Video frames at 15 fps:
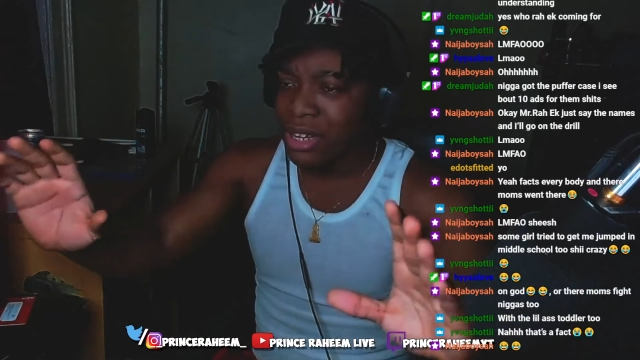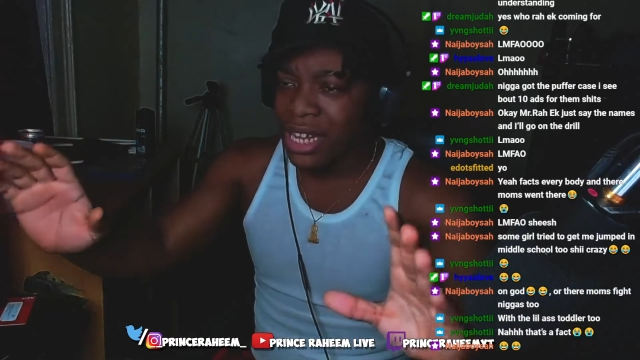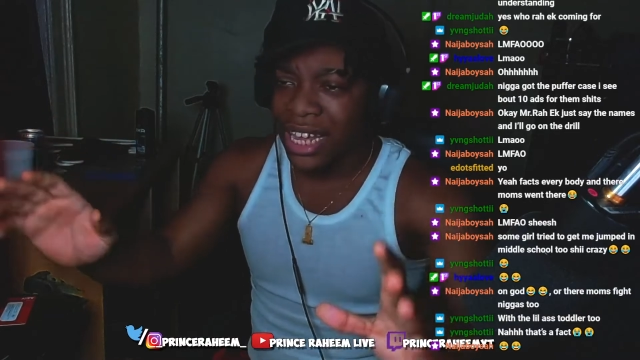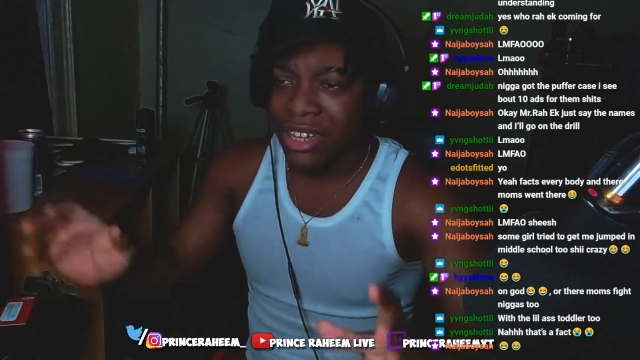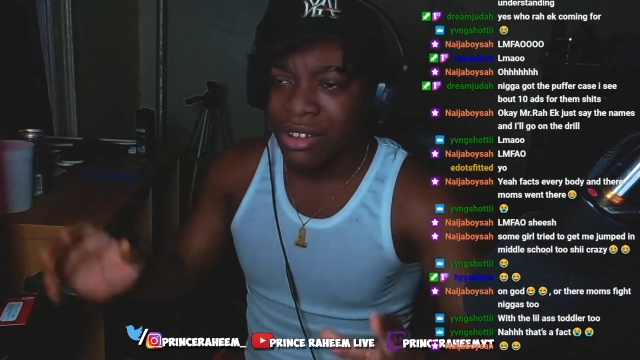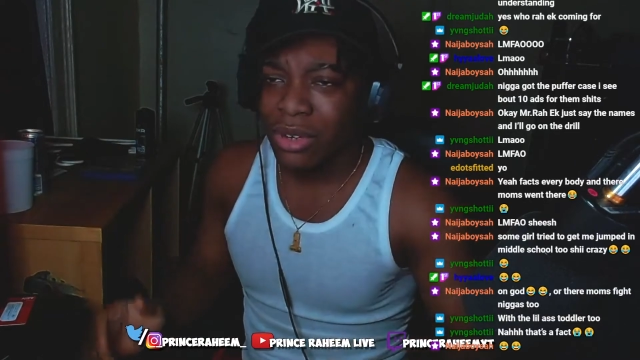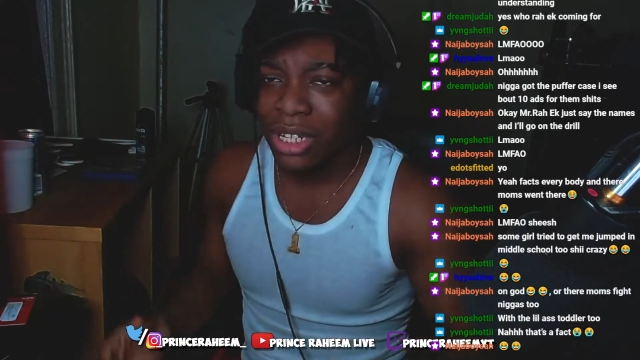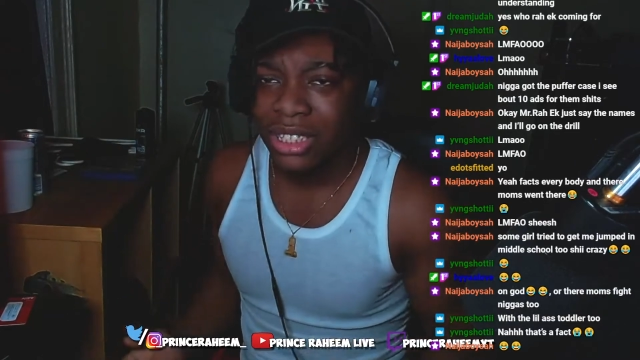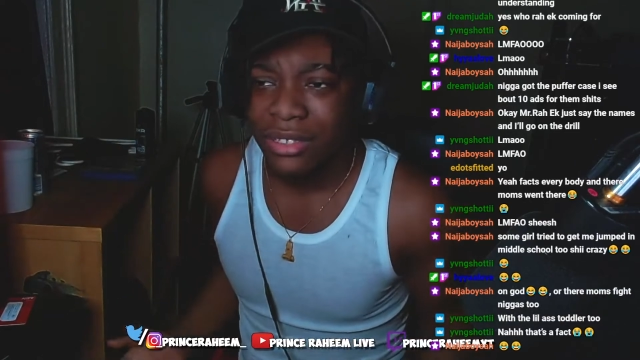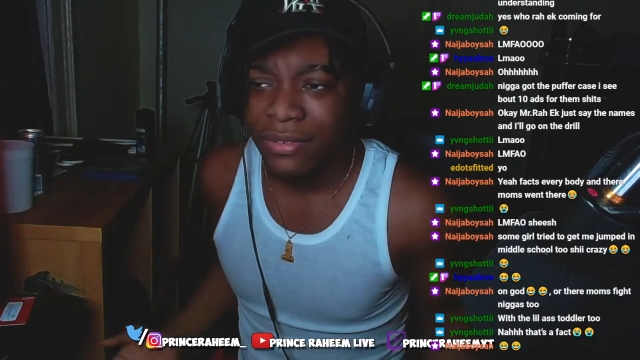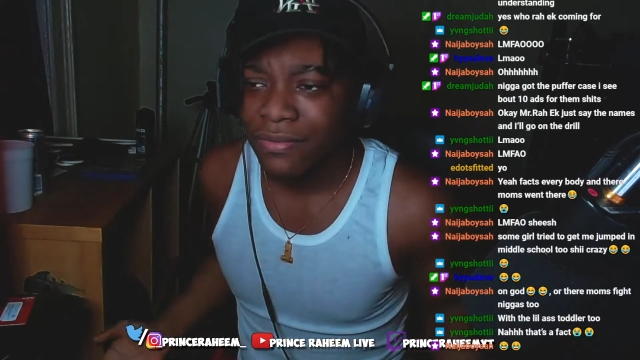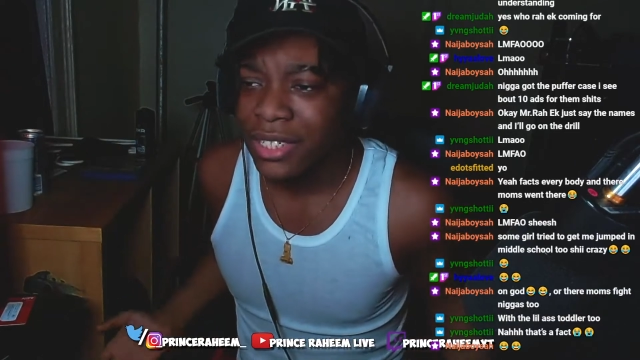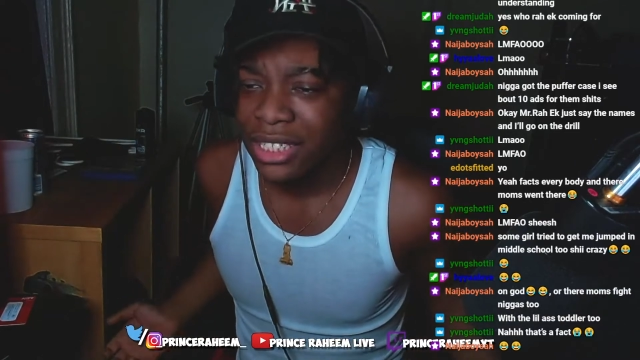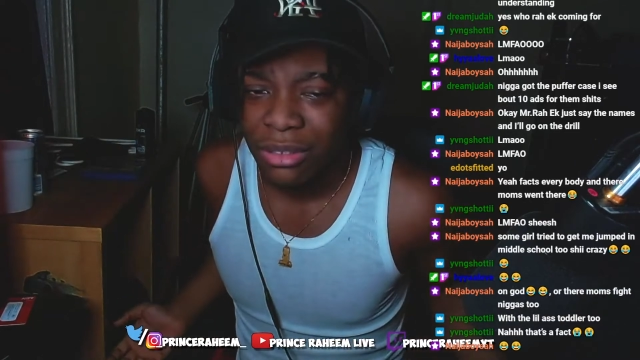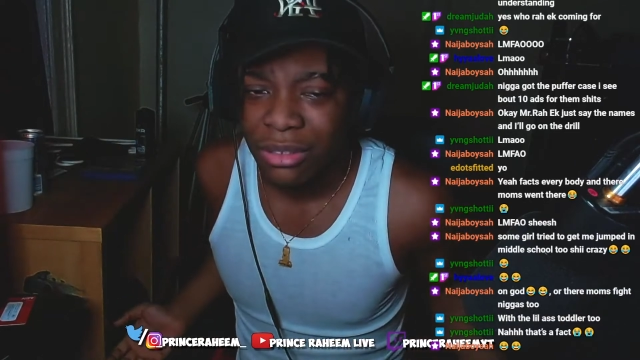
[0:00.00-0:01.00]
like, what the
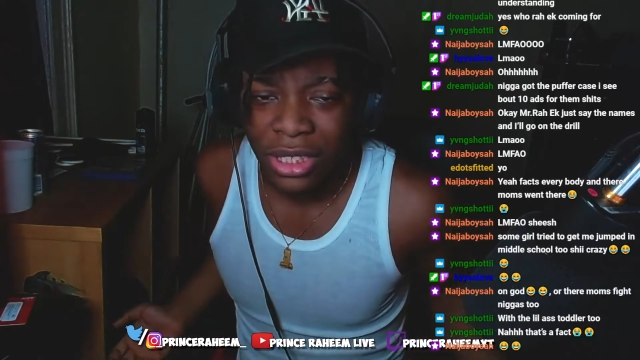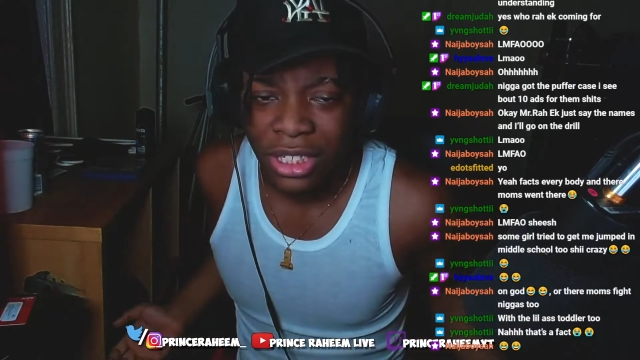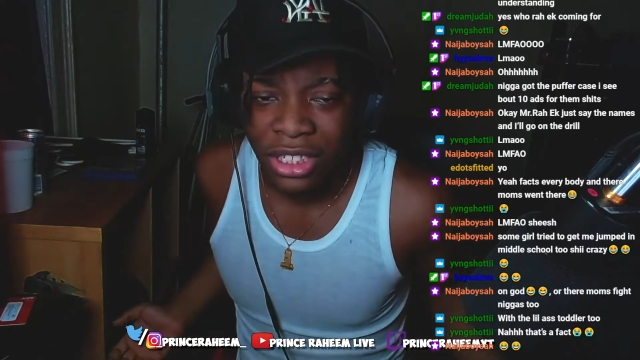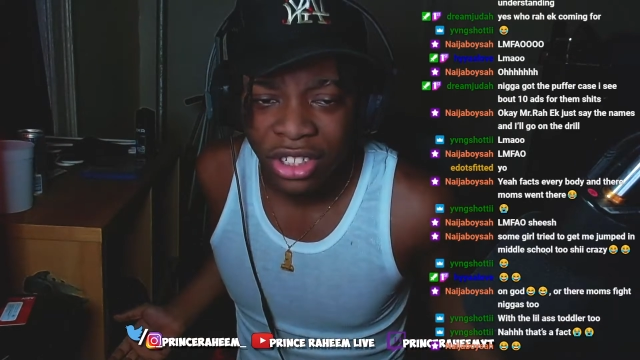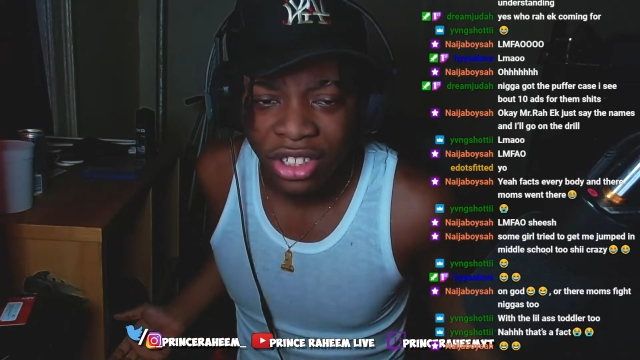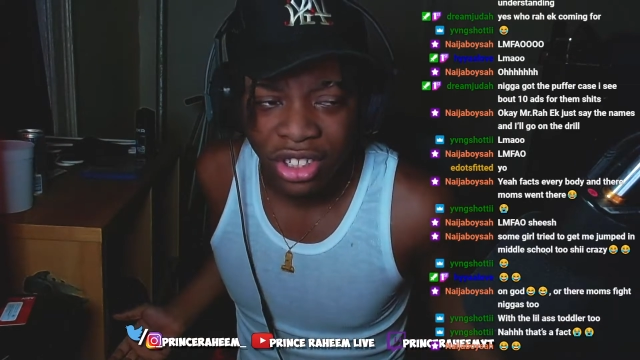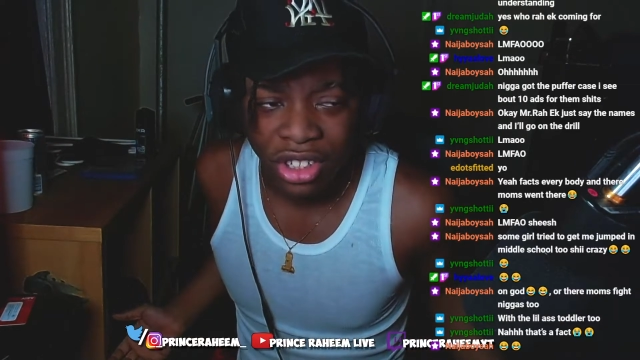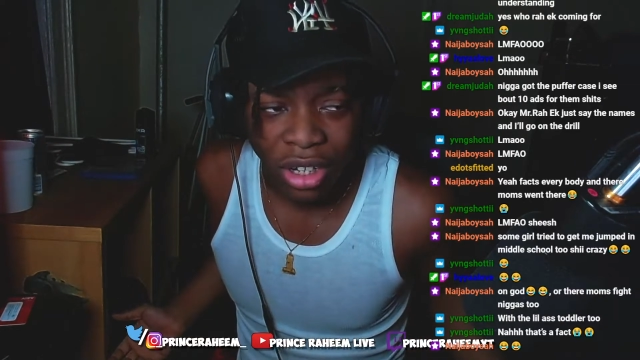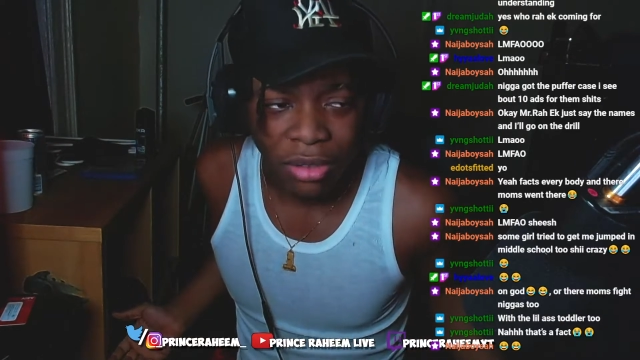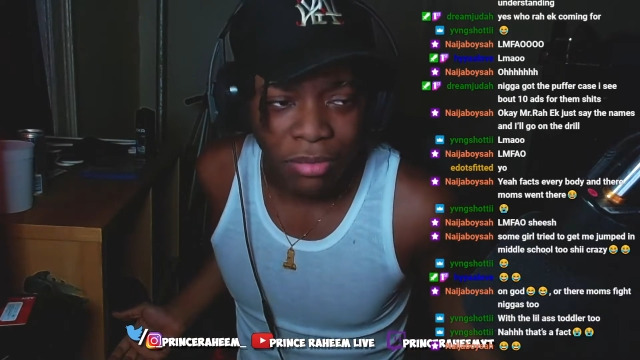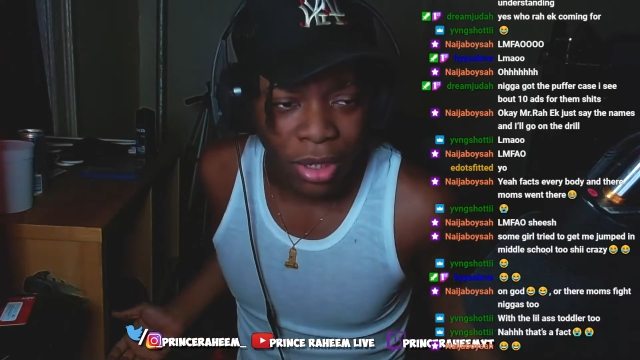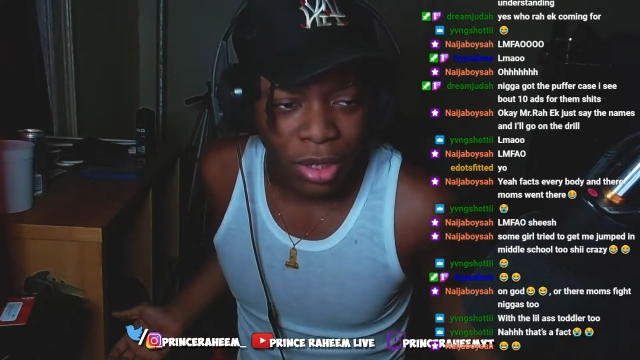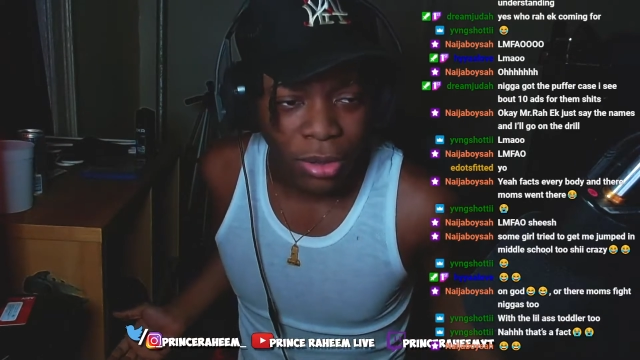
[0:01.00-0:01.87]
fuck did we just start, bro?